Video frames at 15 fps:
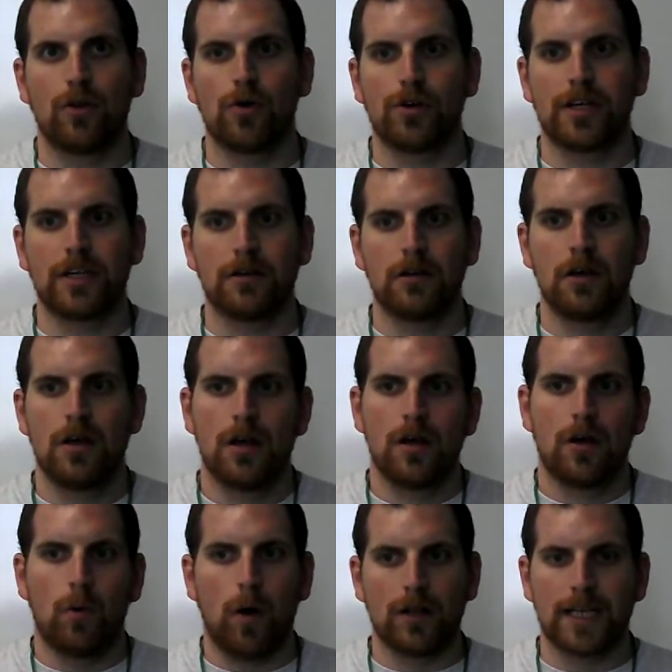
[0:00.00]
learning
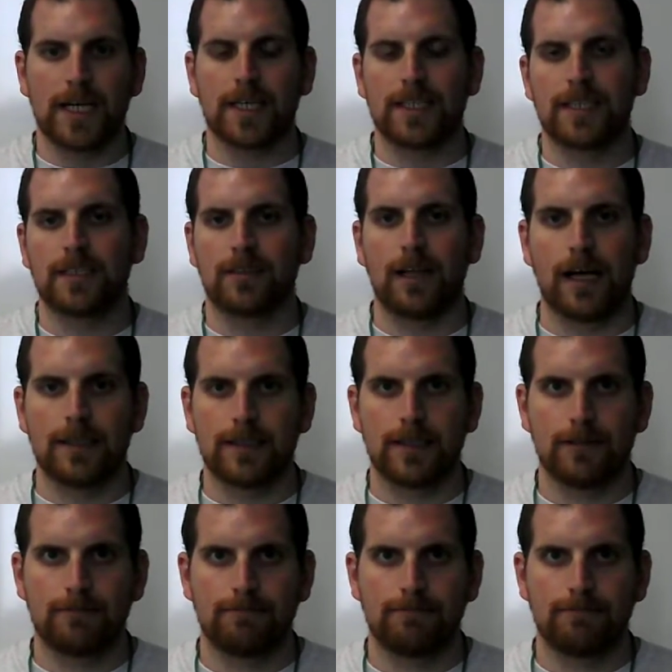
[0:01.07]
while taking this class.